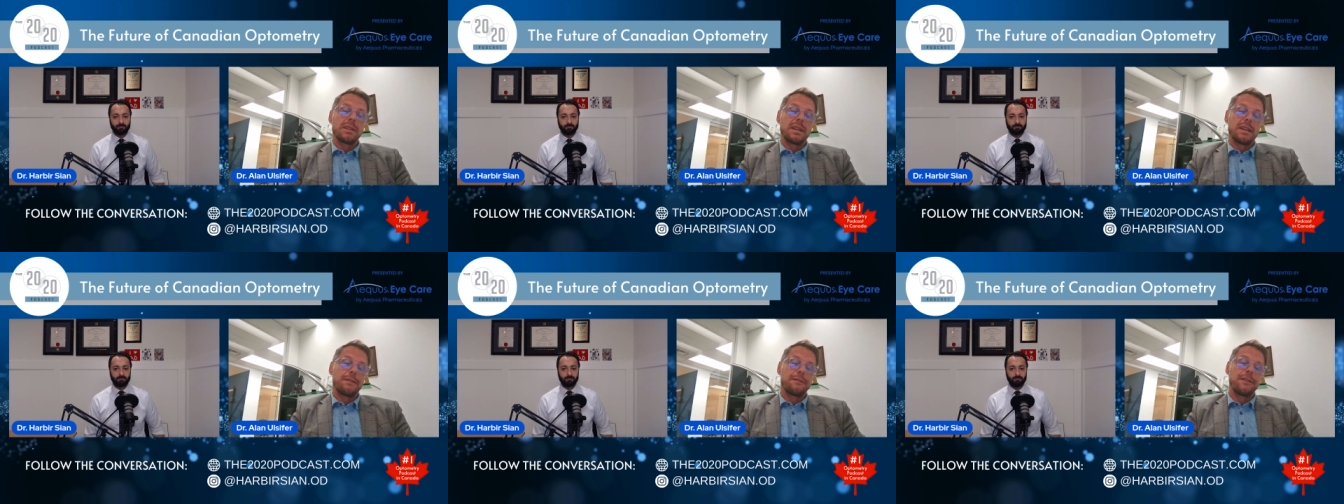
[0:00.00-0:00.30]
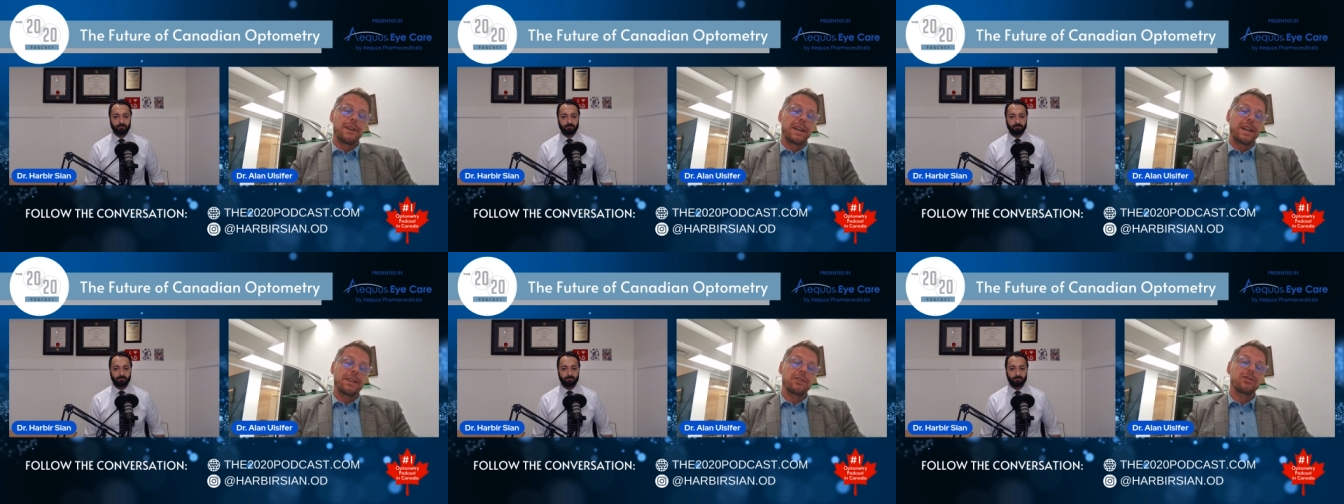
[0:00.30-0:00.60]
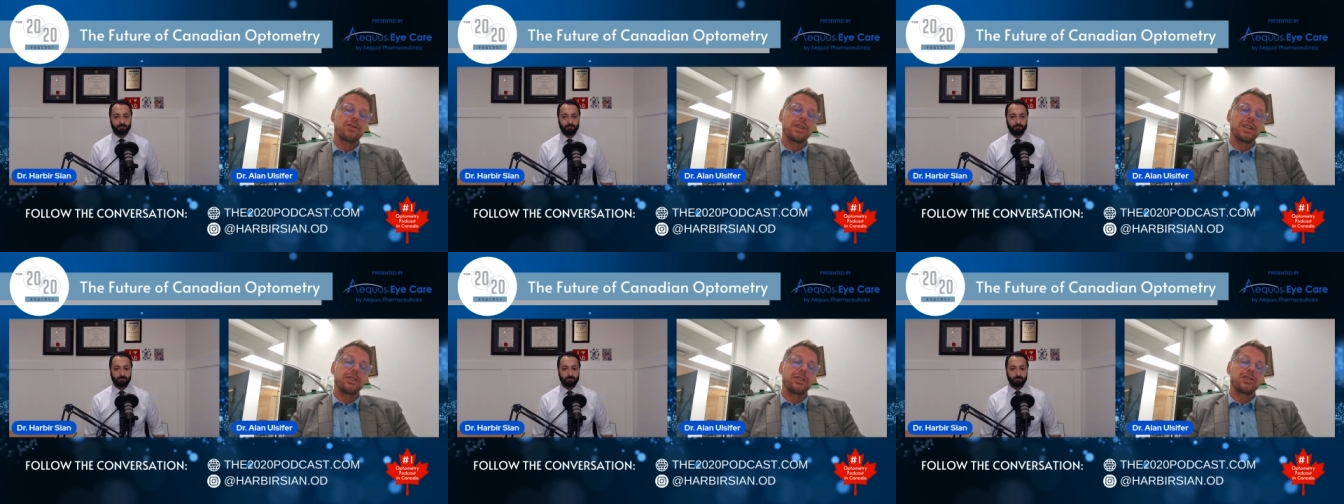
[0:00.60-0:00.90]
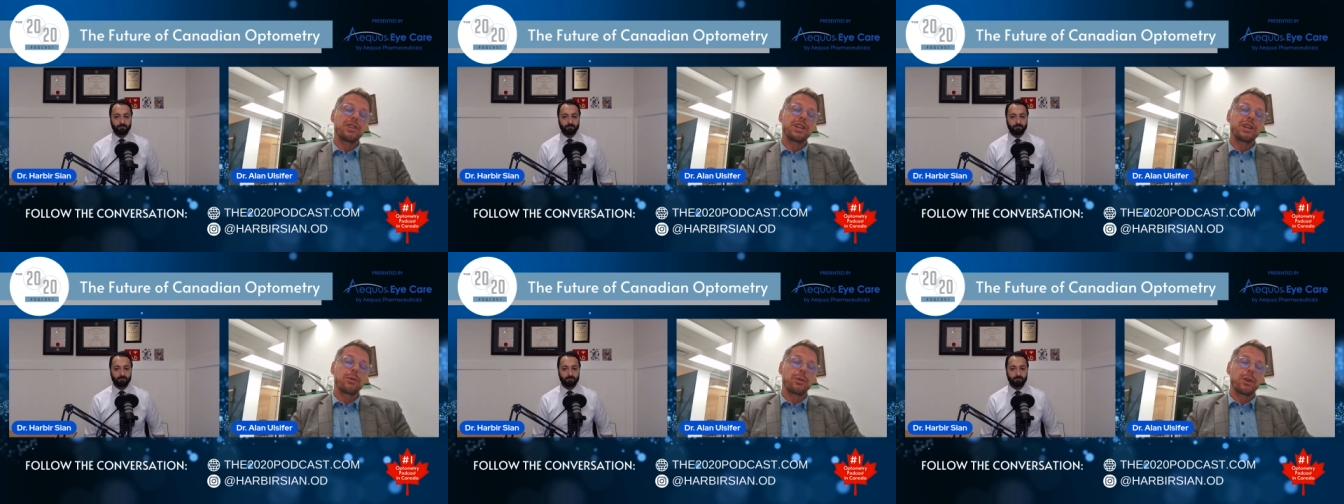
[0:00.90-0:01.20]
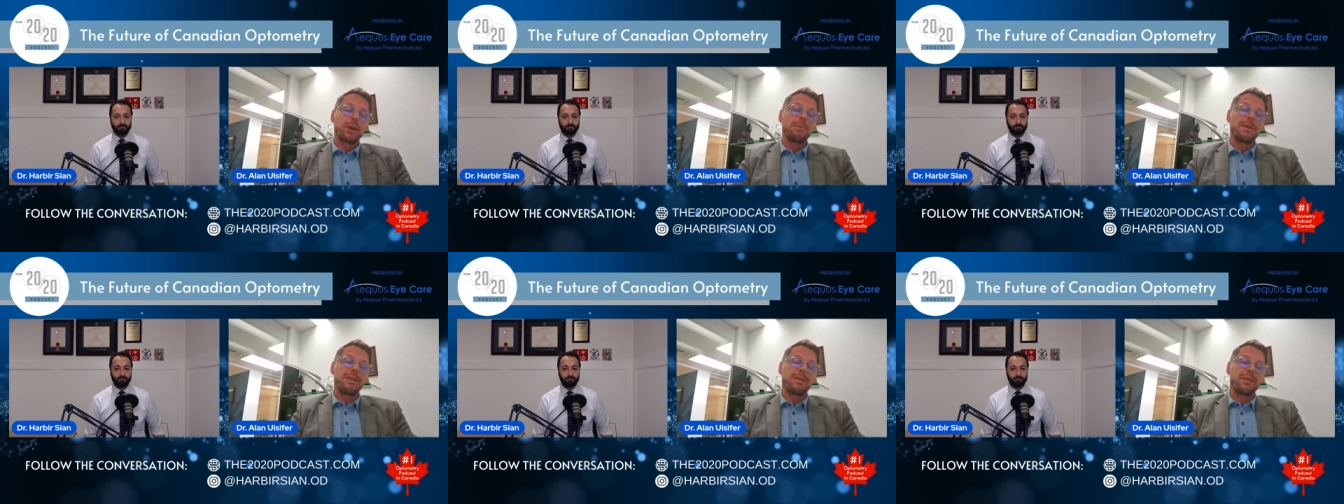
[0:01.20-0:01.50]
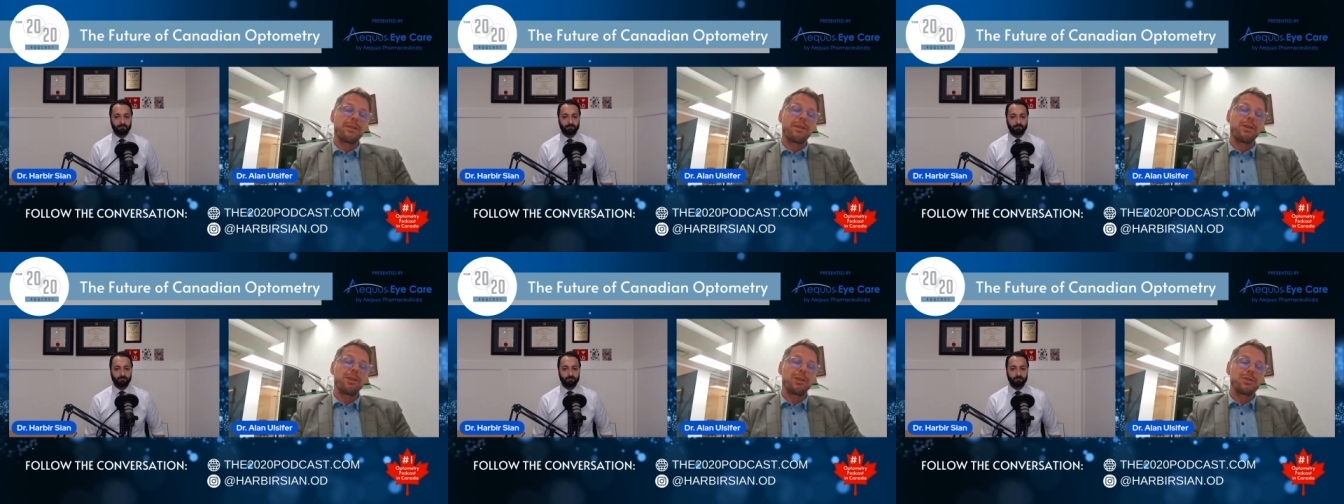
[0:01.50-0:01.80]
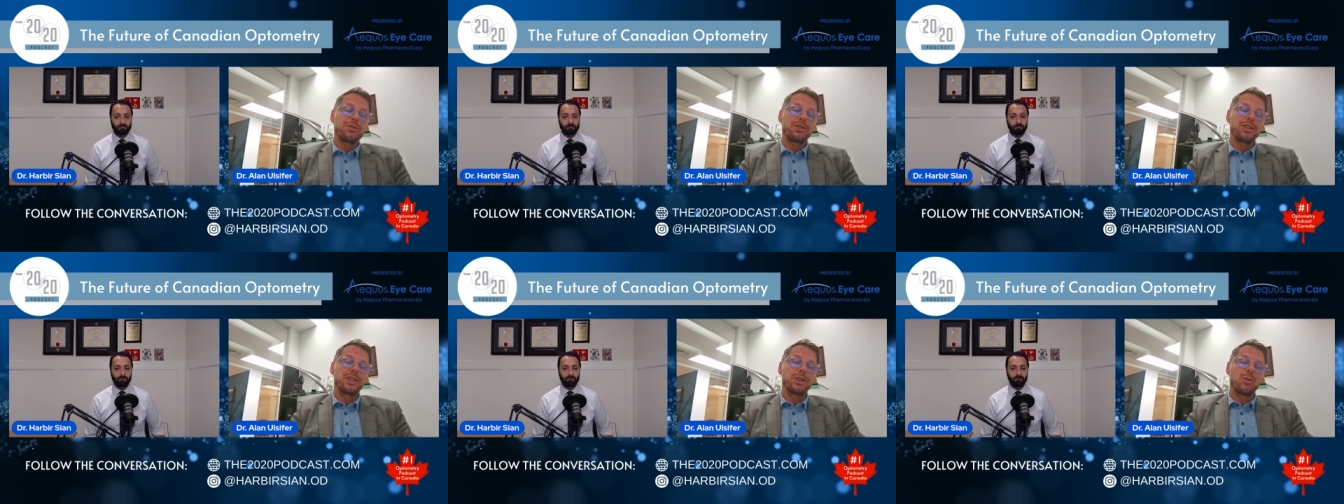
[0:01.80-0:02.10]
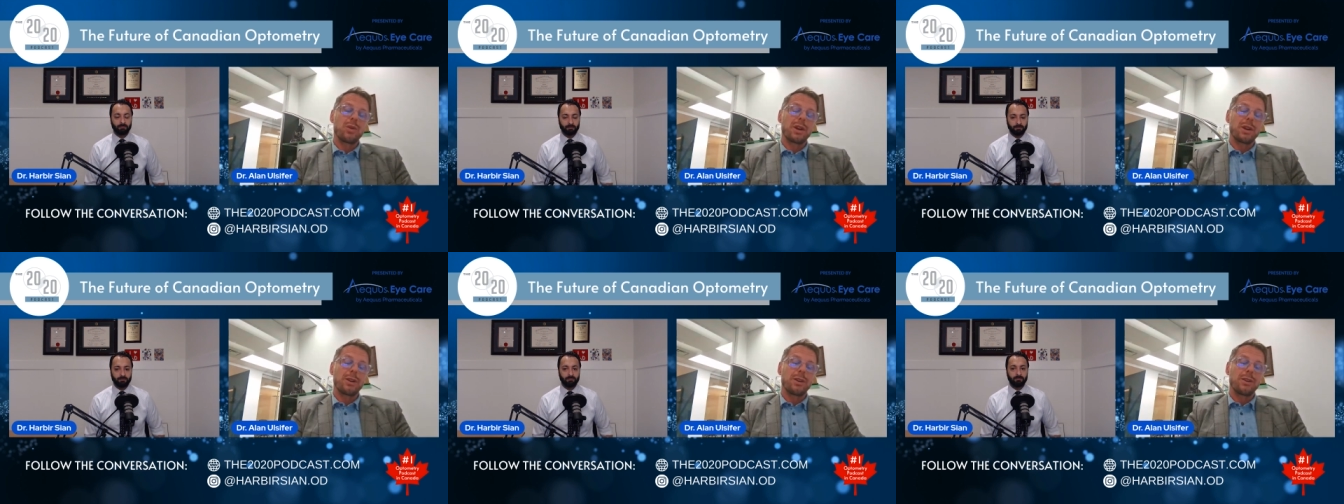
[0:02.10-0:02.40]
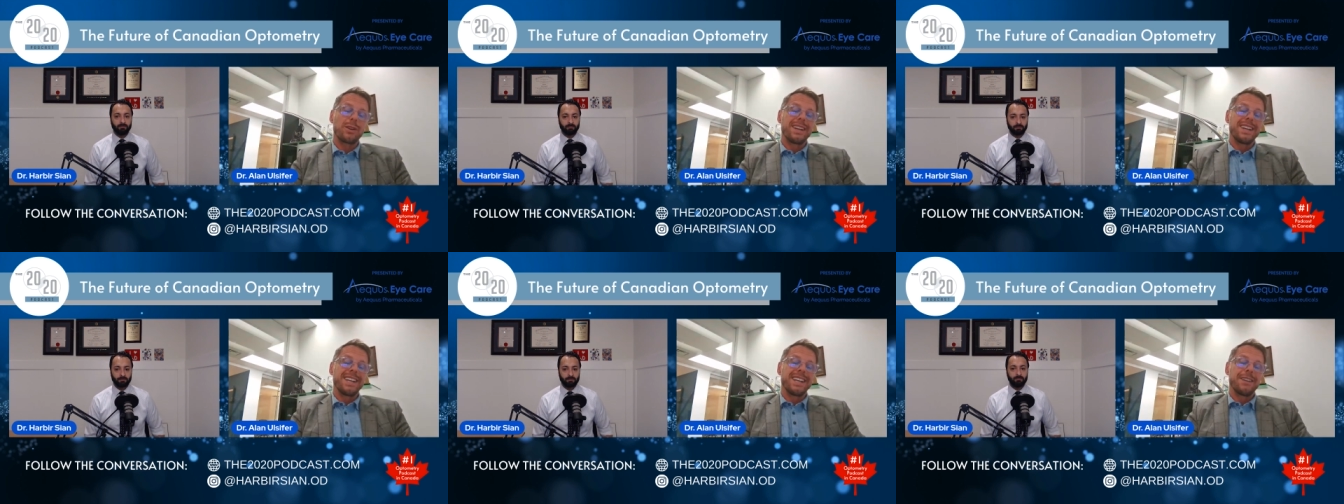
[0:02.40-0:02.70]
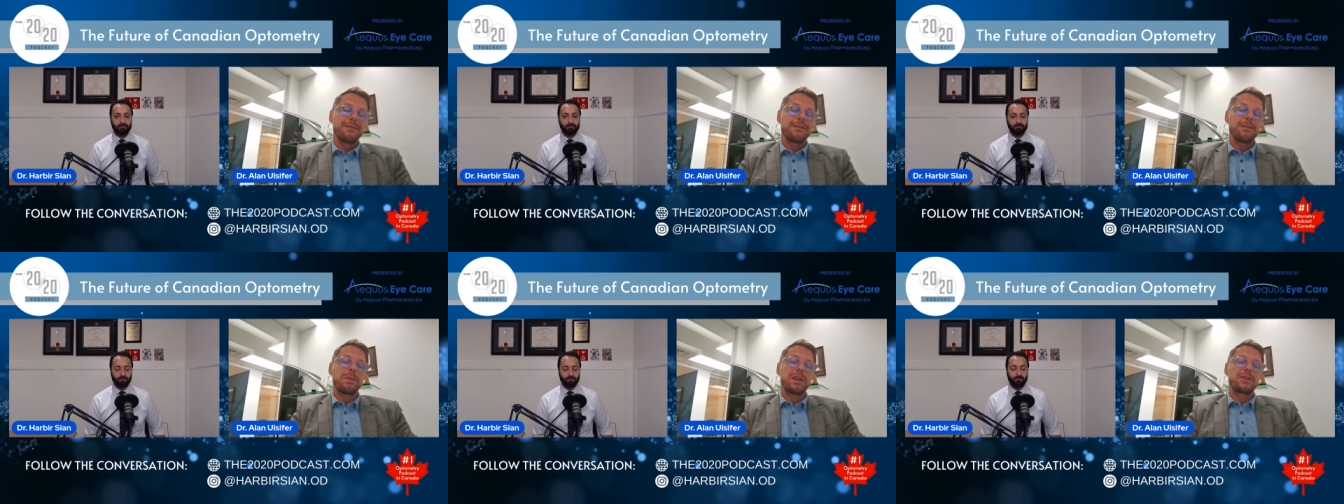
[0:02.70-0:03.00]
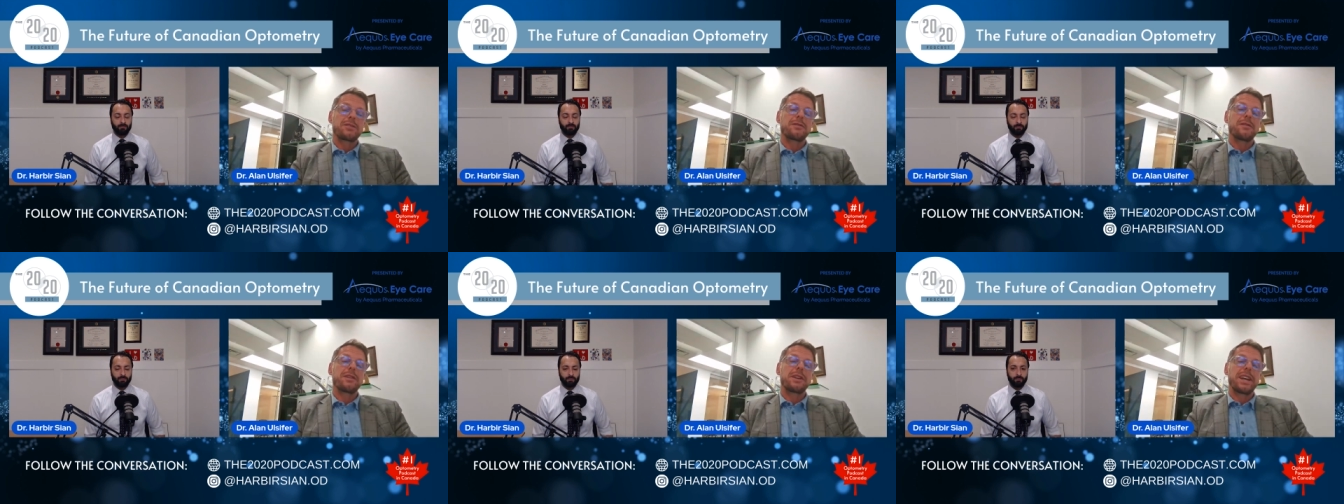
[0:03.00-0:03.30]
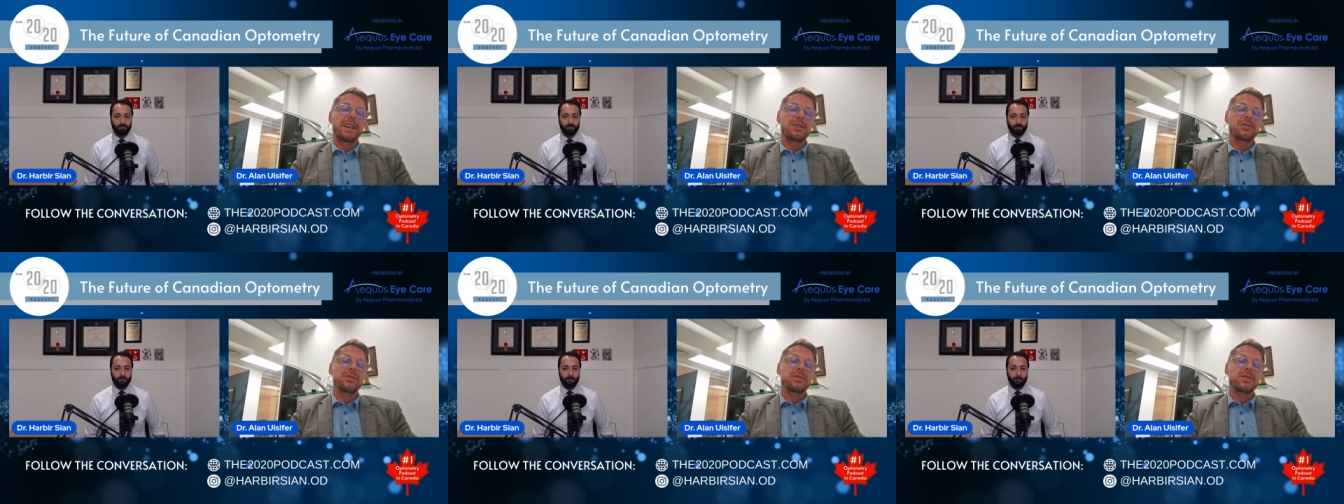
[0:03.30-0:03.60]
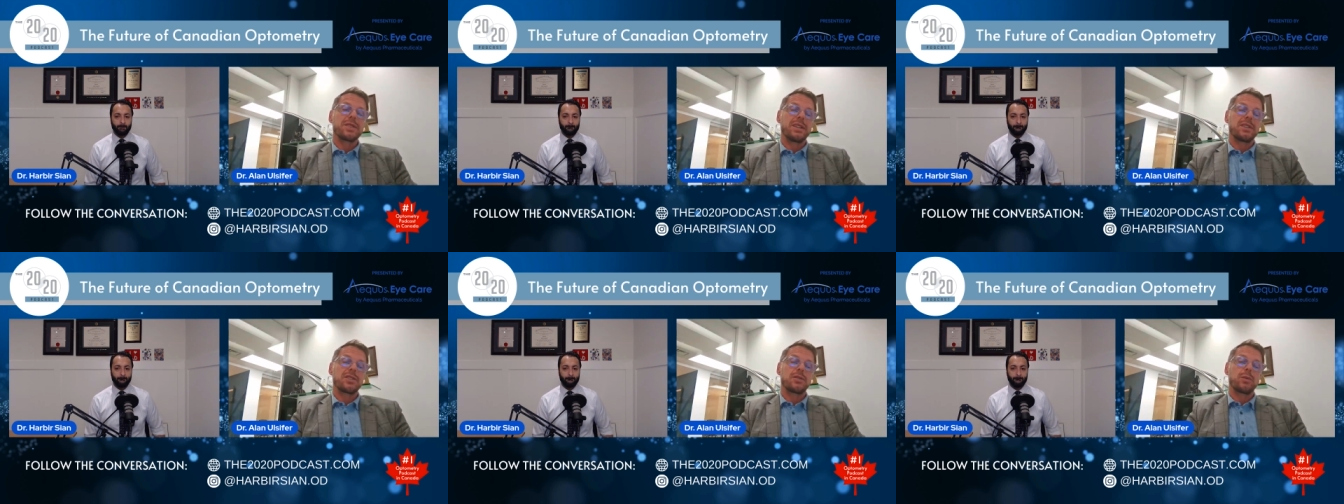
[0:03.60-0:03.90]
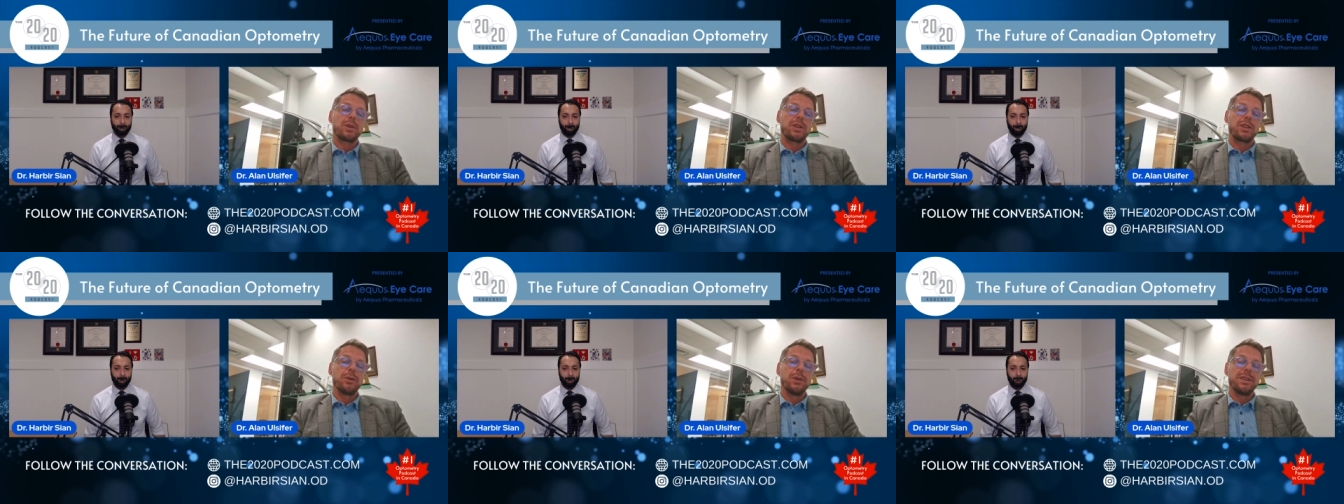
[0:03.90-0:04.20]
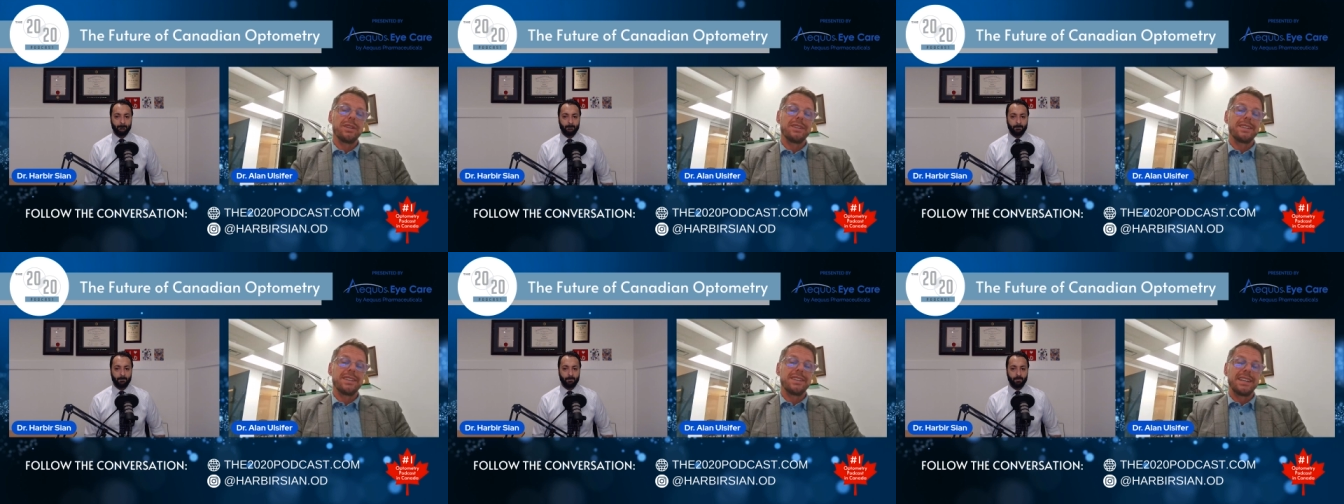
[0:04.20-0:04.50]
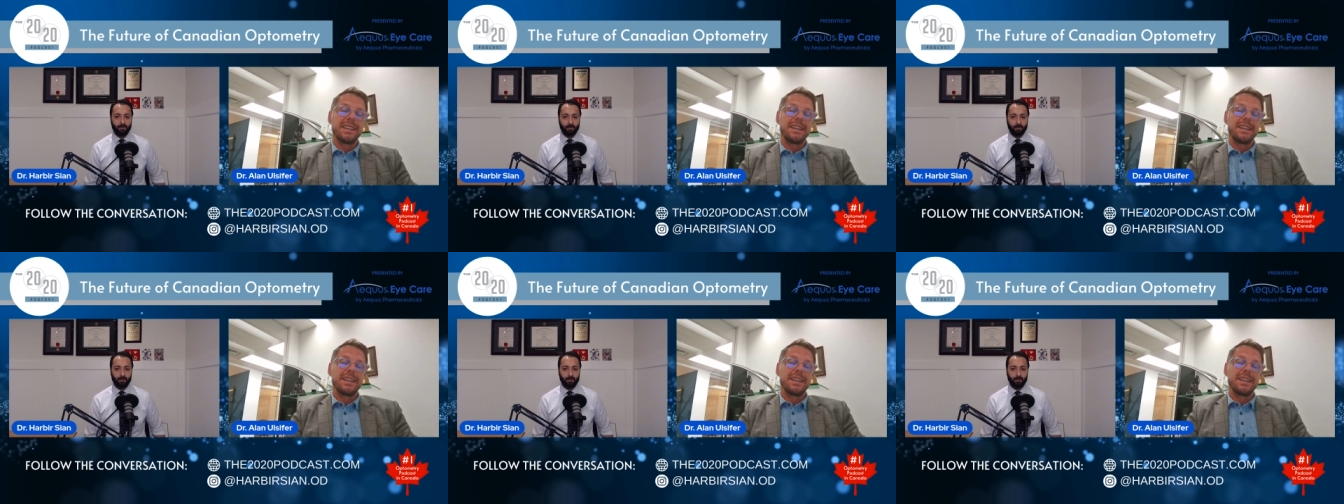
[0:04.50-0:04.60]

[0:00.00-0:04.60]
financial engineering methodology where if it makes financial sense, we do it.